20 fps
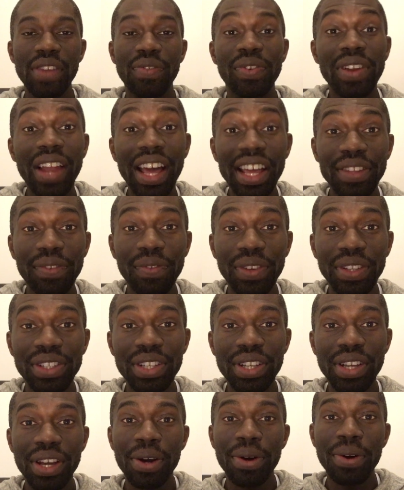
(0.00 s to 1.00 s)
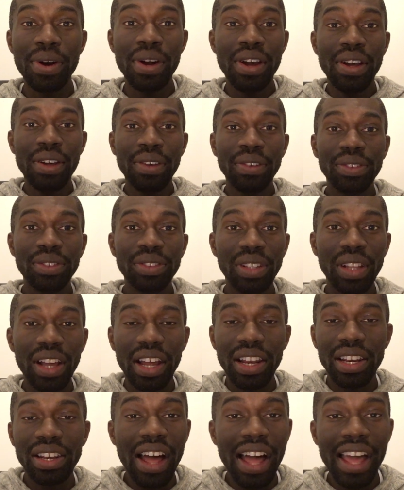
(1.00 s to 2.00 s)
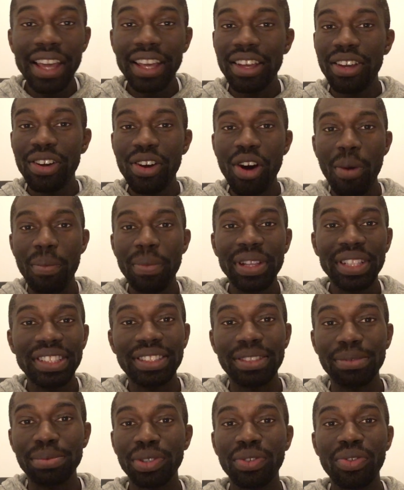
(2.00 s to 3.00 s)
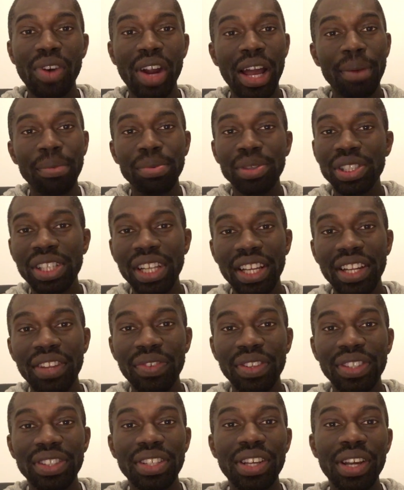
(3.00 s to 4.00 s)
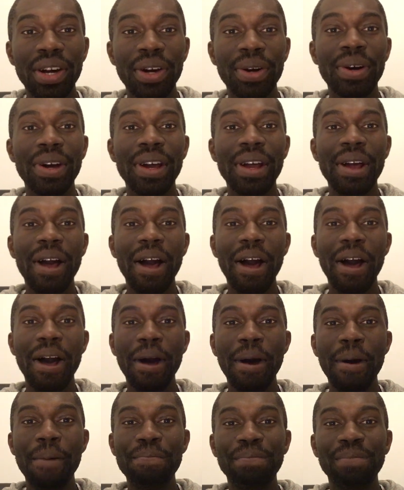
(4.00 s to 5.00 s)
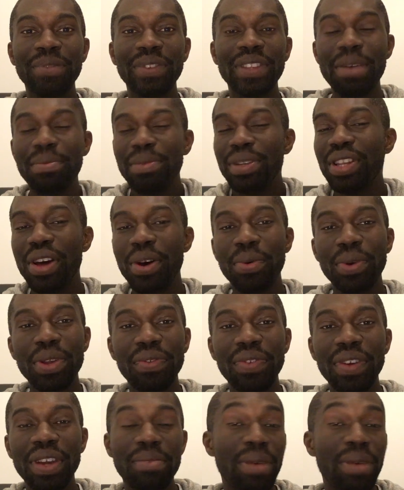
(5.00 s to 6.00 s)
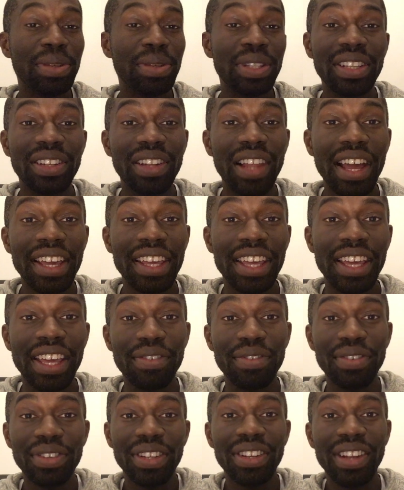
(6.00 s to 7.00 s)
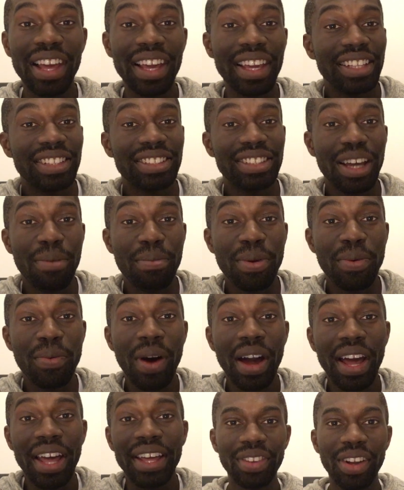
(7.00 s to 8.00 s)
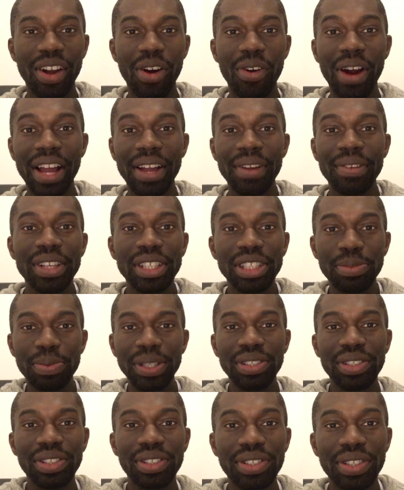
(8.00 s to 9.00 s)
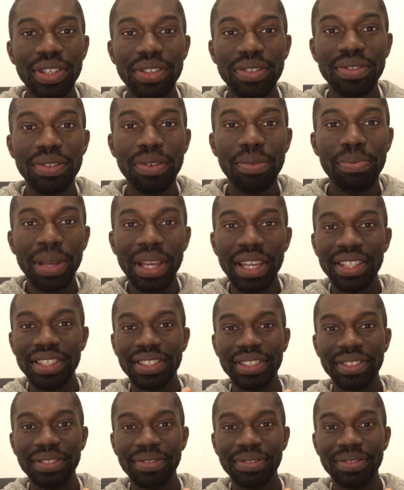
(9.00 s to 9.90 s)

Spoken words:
If you like the video, a like, comment, subscribe, share the video. Let me know what you think. you didn't like it. If you didn't like it, tell me why. All right, speak to you soon. Peace.